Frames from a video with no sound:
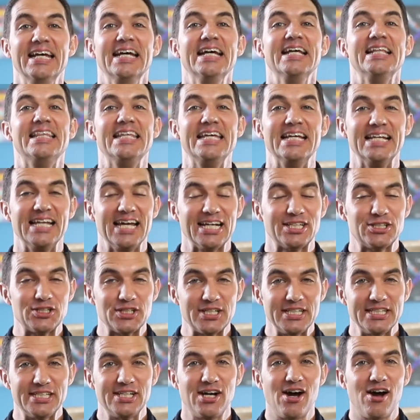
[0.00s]
The electric
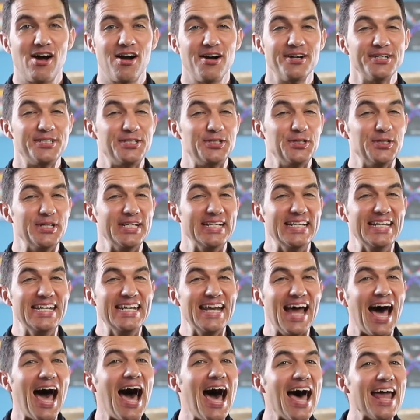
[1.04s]
guitar should
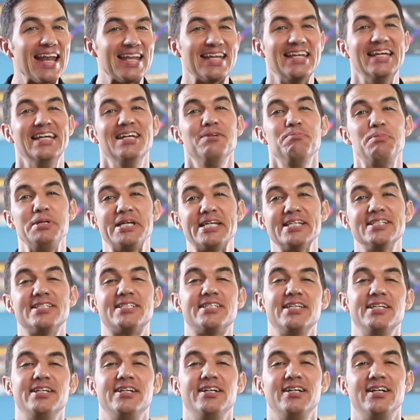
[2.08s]
not be
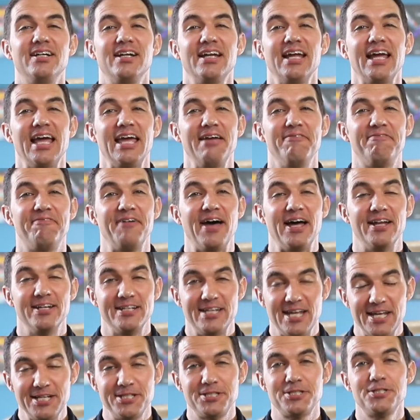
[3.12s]
considered a
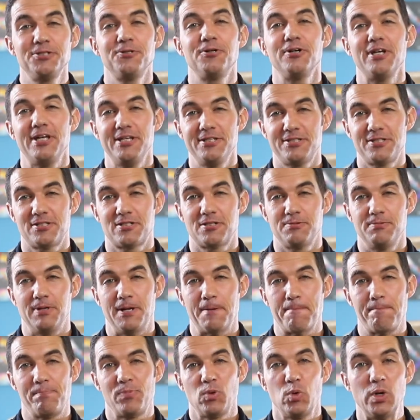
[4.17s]
foundational instrument
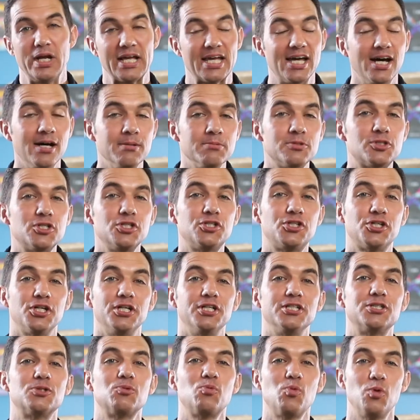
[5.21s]
when it comes to
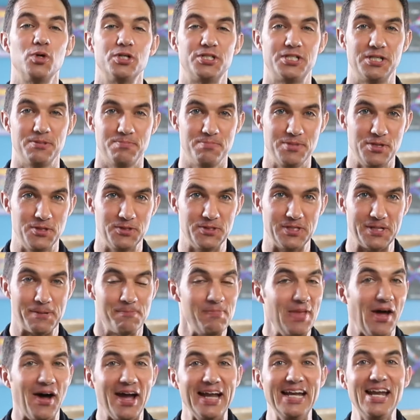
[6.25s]
church worship music.
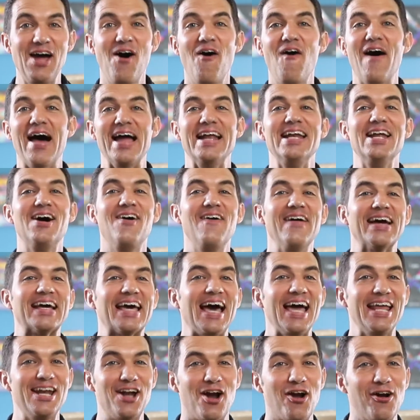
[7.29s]
Now I know it
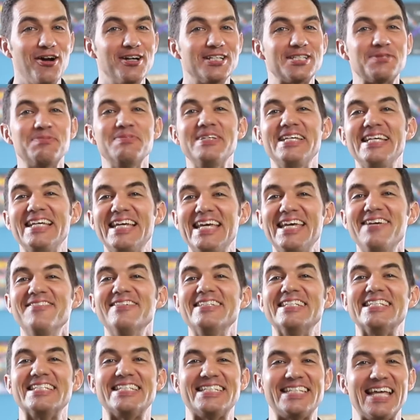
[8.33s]
kind of hurts me
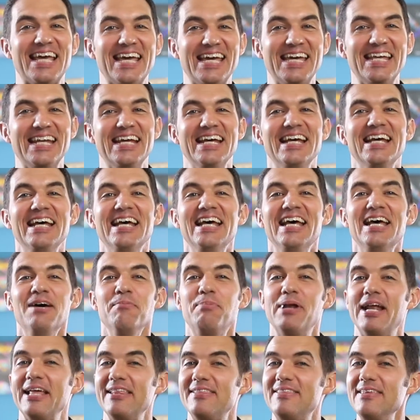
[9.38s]
even to say it,
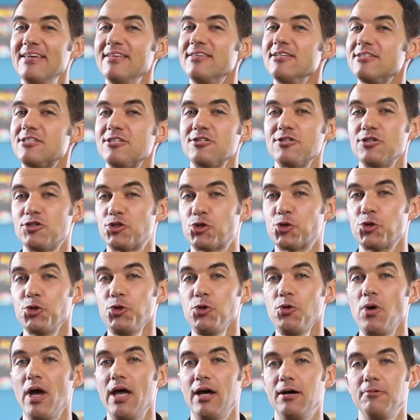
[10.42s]
but I think this is a
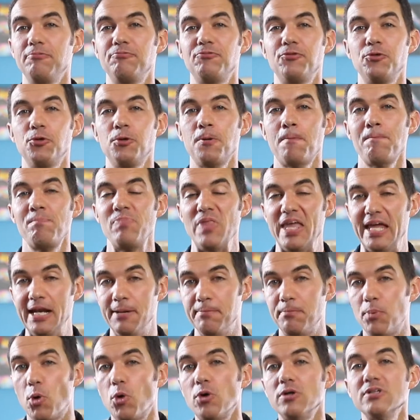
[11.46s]
true, helpful, and
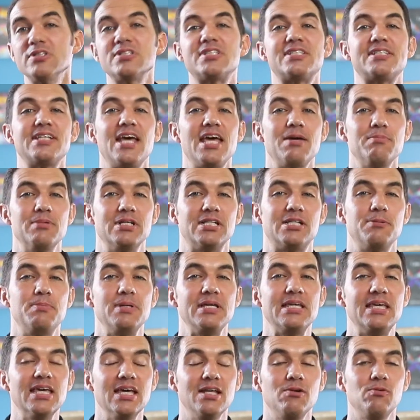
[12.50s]
important statement to
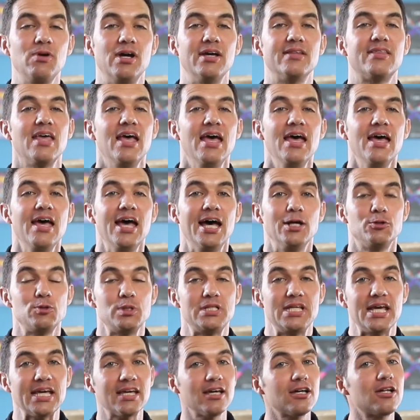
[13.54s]
begin with as we
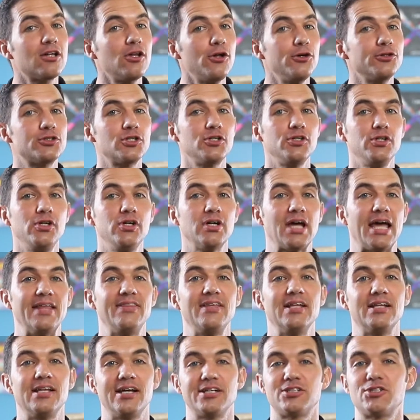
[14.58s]
take a closer look at the
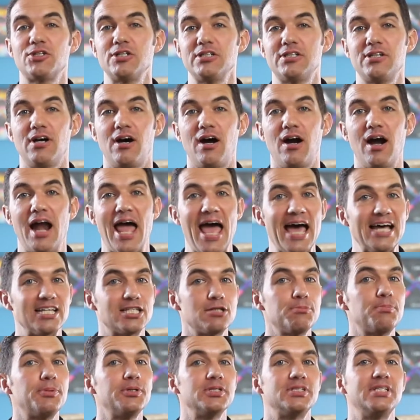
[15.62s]
electric guitar as
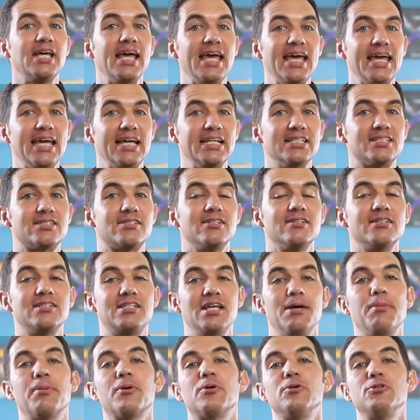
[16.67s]
it pertains to the
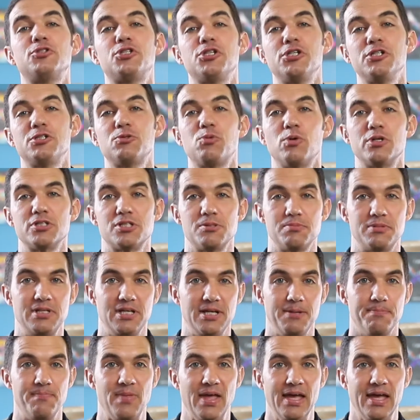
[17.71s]
typical church worship team.